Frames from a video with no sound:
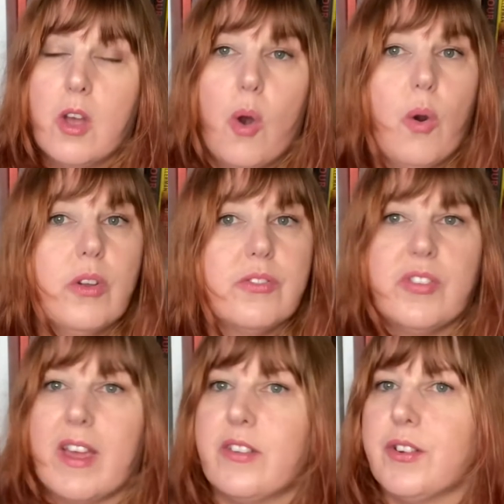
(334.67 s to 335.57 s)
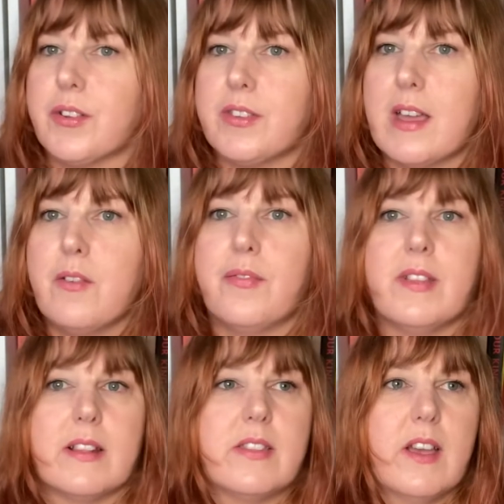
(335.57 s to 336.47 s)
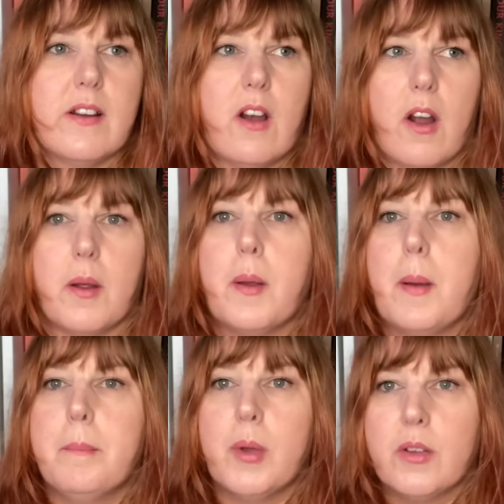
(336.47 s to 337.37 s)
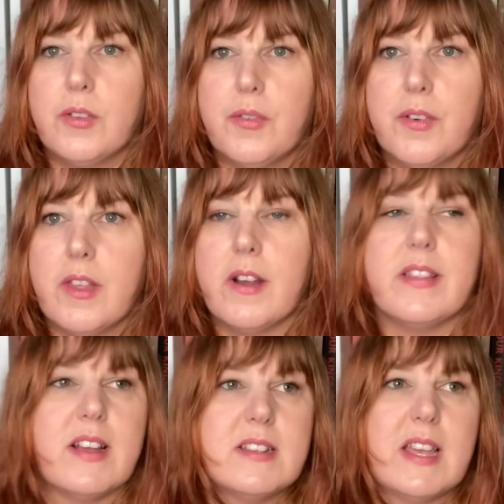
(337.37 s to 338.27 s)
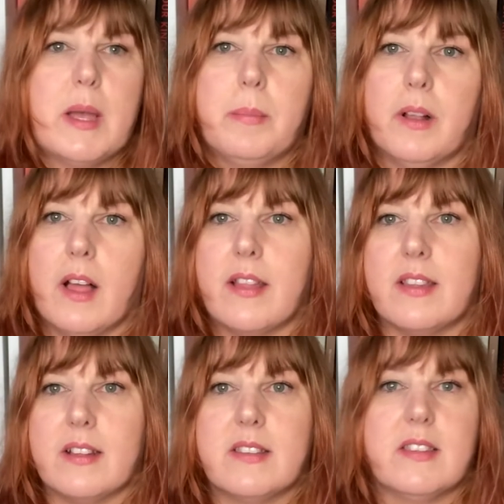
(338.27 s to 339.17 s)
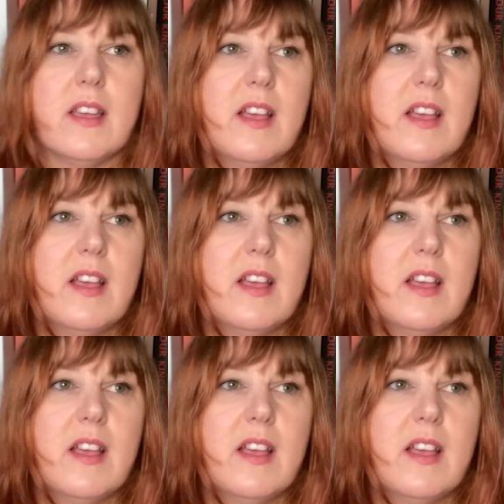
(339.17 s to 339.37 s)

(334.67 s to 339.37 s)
or you say it yourself, that there are books over there at that table and that